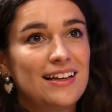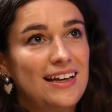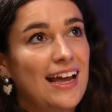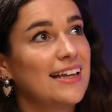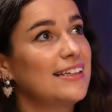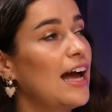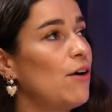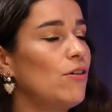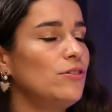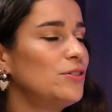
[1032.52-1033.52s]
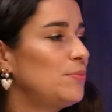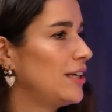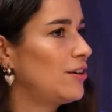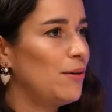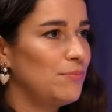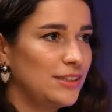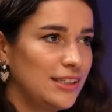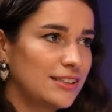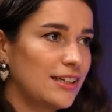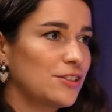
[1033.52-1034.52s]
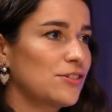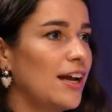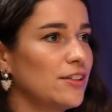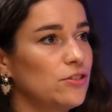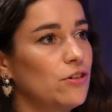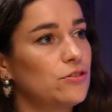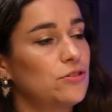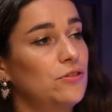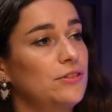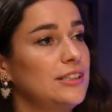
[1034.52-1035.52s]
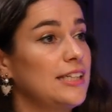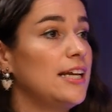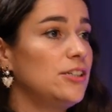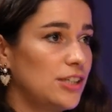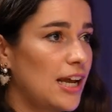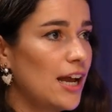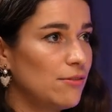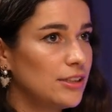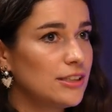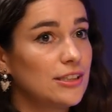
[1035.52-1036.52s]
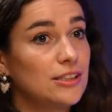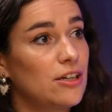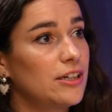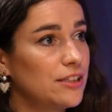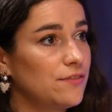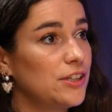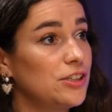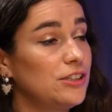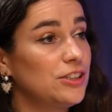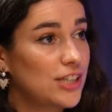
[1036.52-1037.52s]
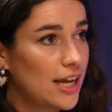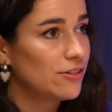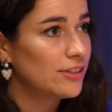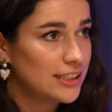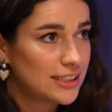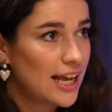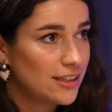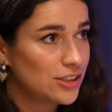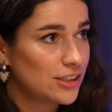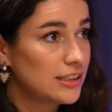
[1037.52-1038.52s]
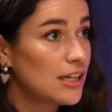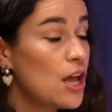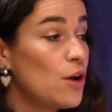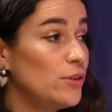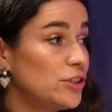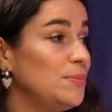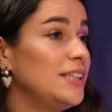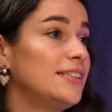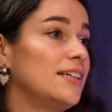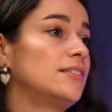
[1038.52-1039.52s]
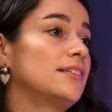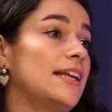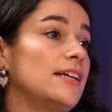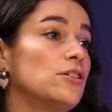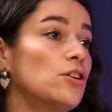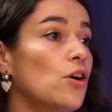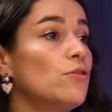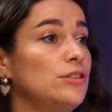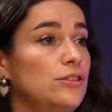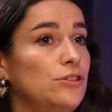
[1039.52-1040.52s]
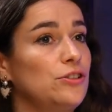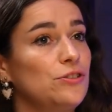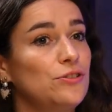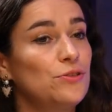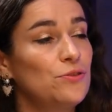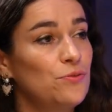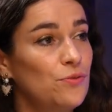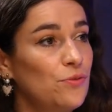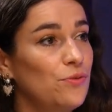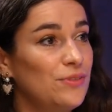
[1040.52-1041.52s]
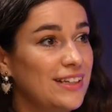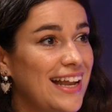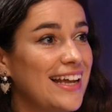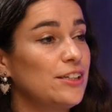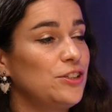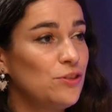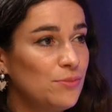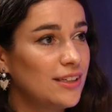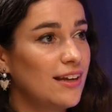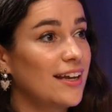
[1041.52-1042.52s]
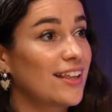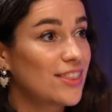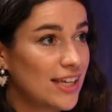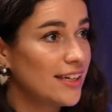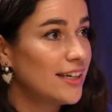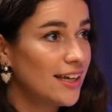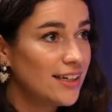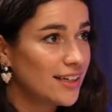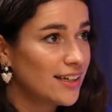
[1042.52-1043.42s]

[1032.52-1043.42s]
like now all the big companies are trying to go towards AGI, which is artificial general intelligence, which means that it's getting closer to like human-like thinking.